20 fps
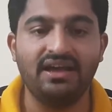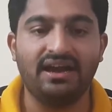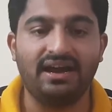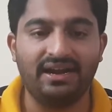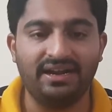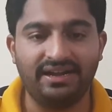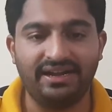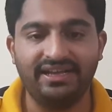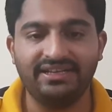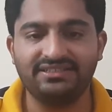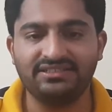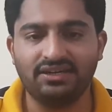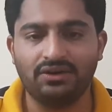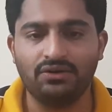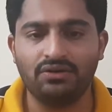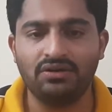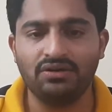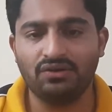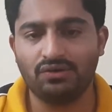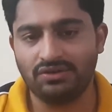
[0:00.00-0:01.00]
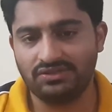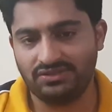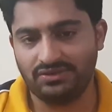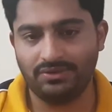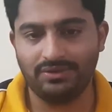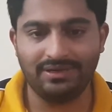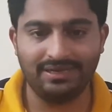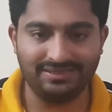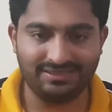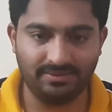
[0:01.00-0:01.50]
and takes out
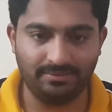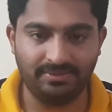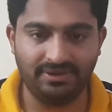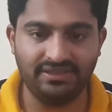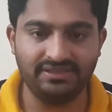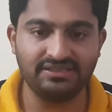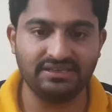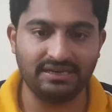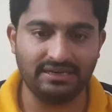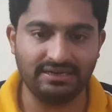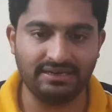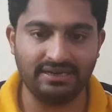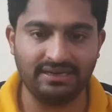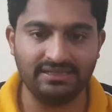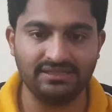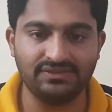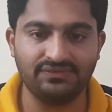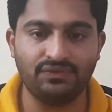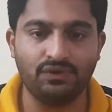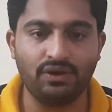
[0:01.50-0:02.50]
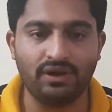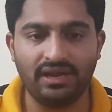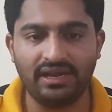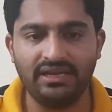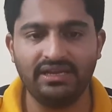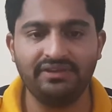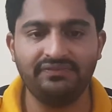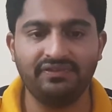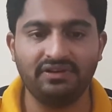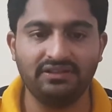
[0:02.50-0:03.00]
Constituent Assembly's concurrence for
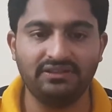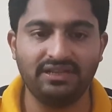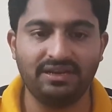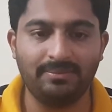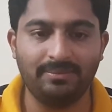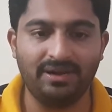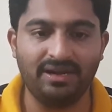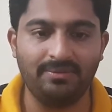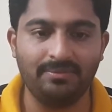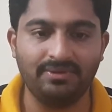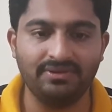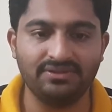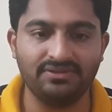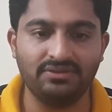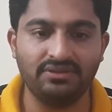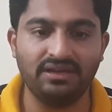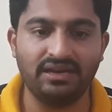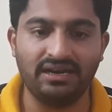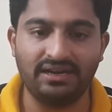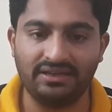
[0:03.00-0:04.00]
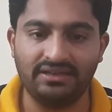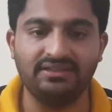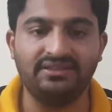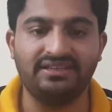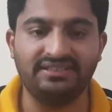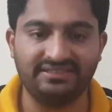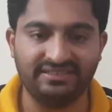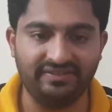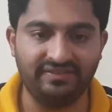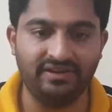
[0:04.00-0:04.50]
any further amendments to the Article
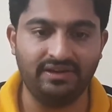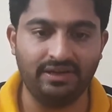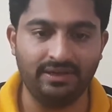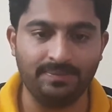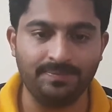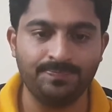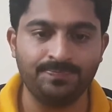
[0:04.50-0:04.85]
370.